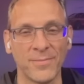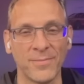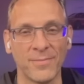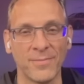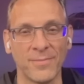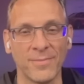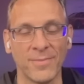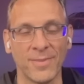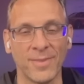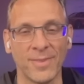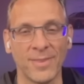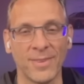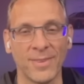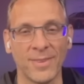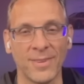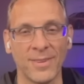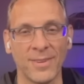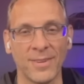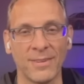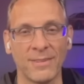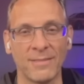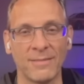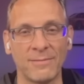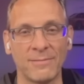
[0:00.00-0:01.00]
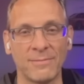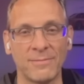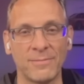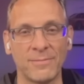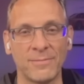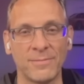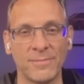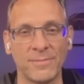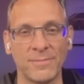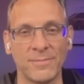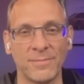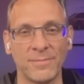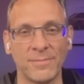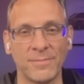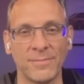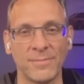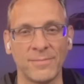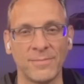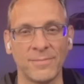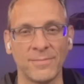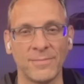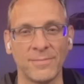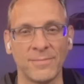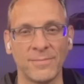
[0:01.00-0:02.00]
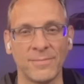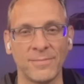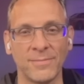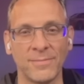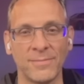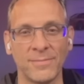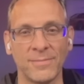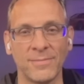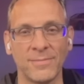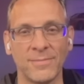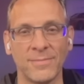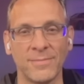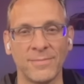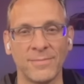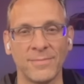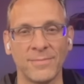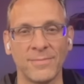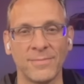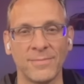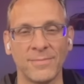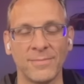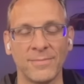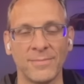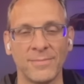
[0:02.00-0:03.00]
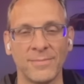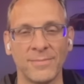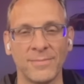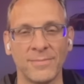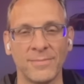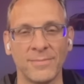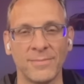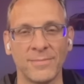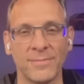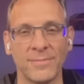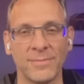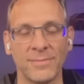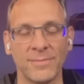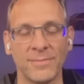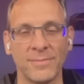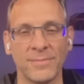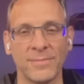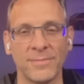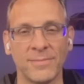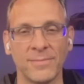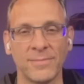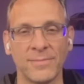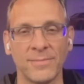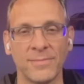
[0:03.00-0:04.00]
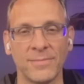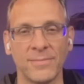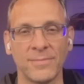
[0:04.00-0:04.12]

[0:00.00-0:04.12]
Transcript: The person shown says nothing.